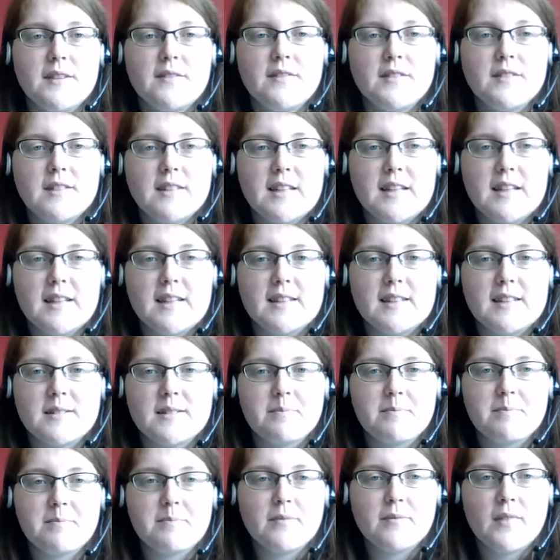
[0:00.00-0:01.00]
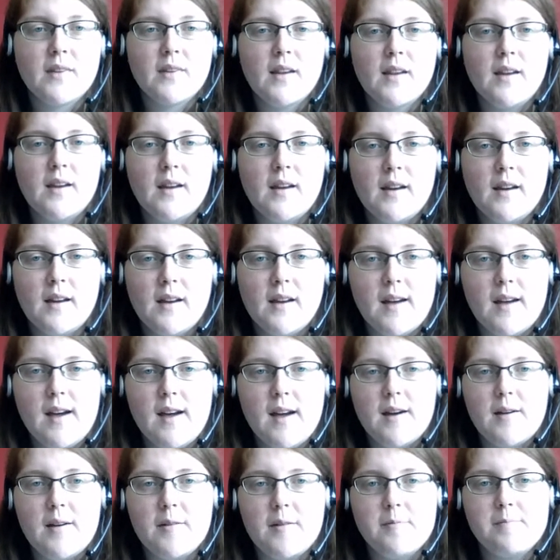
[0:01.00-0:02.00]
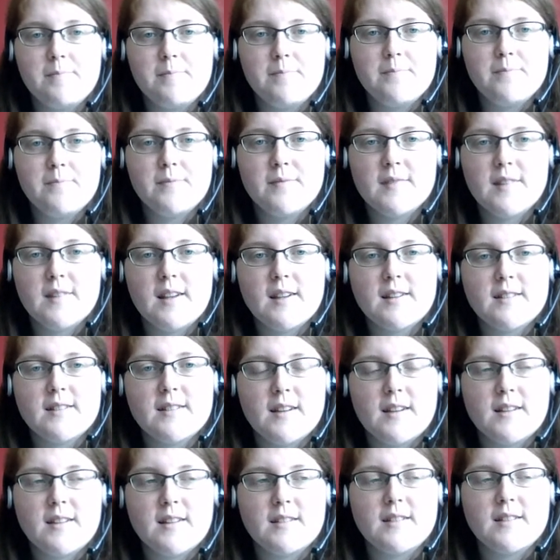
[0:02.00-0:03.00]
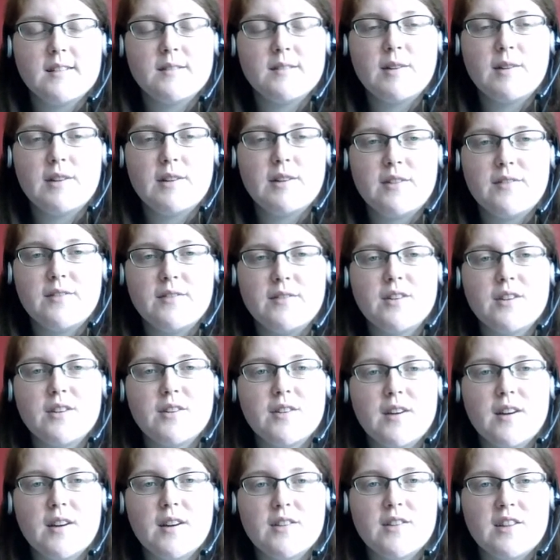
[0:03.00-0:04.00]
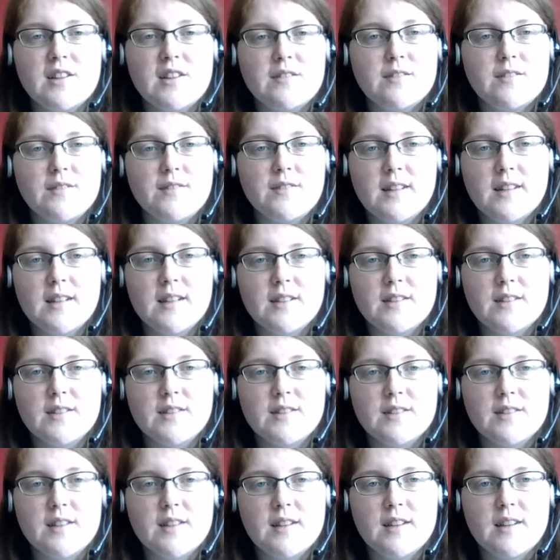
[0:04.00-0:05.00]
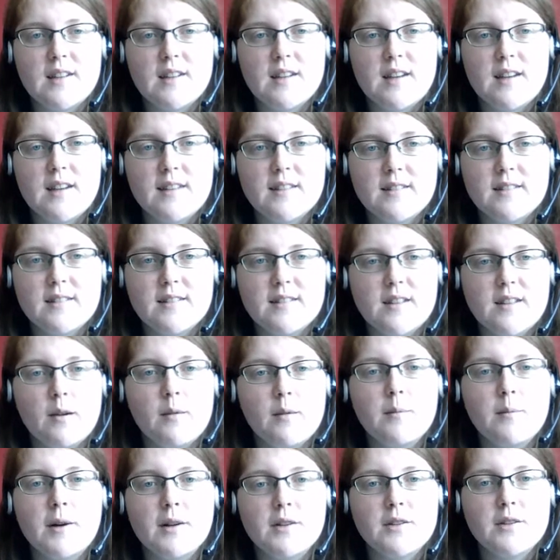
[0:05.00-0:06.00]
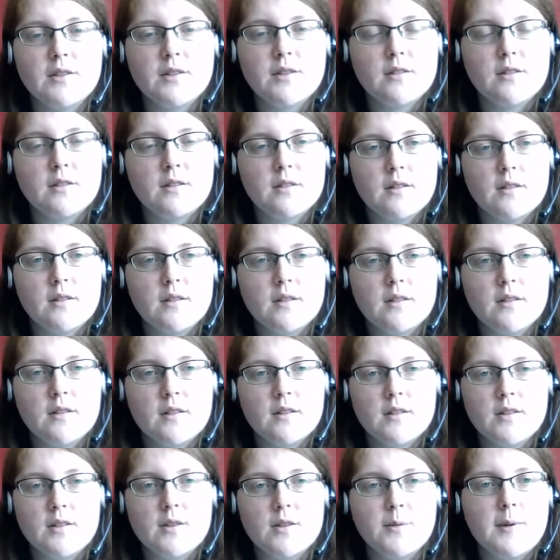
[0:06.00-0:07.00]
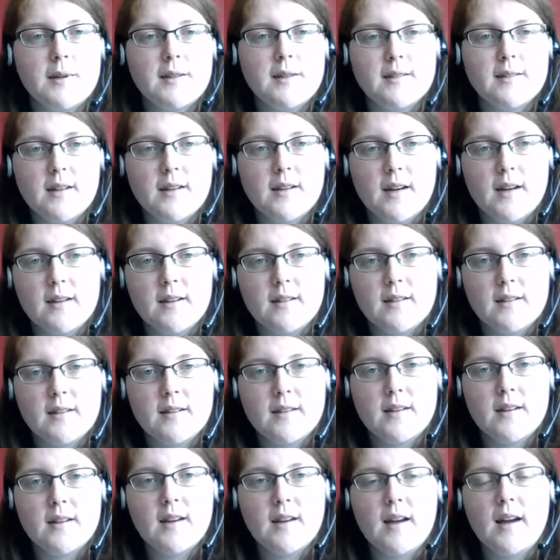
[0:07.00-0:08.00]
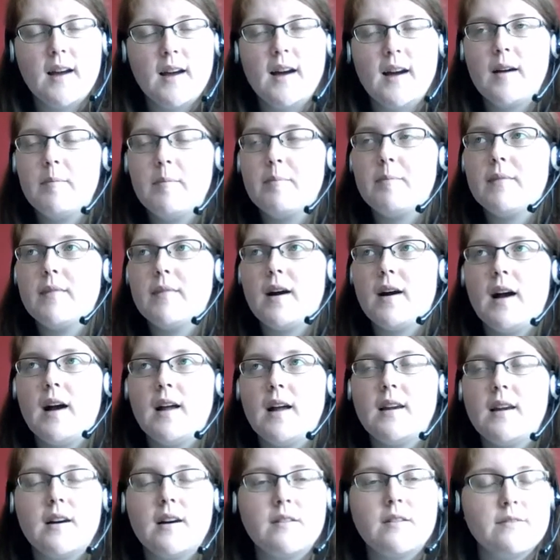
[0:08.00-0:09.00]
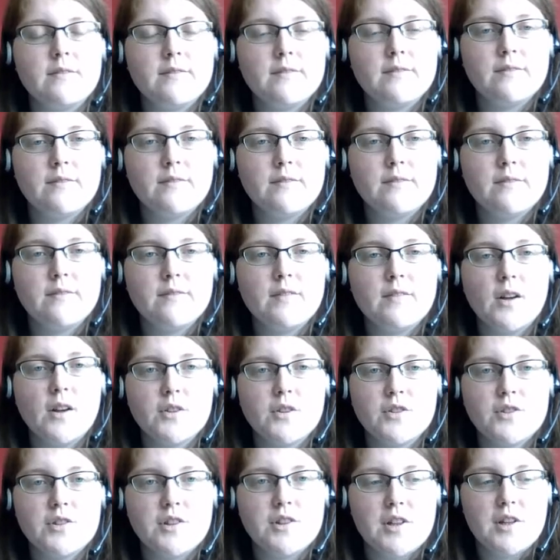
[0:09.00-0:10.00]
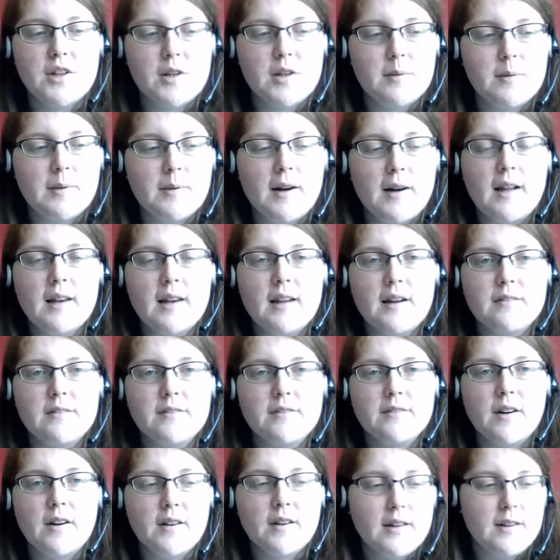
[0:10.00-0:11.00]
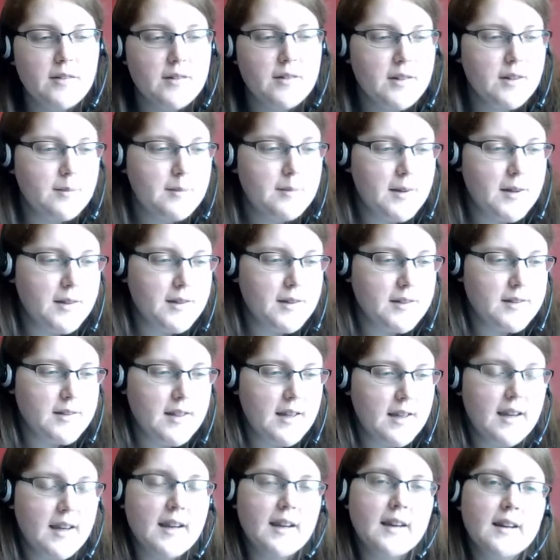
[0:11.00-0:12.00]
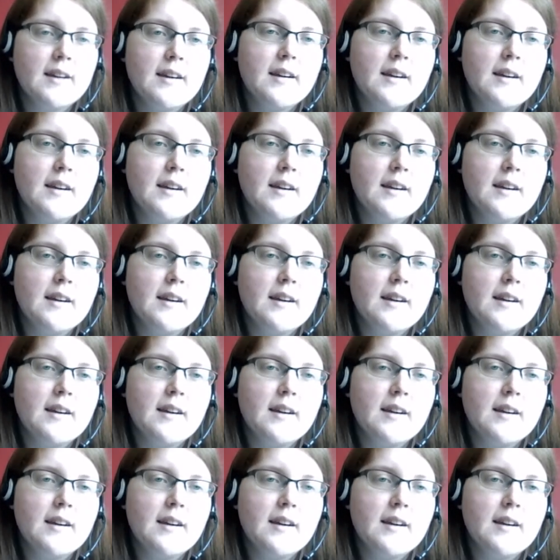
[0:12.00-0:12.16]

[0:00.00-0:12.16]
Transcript: even years. So when you do achieve a finish, it's so much sweeter. I love Floss Tube. I love our little community.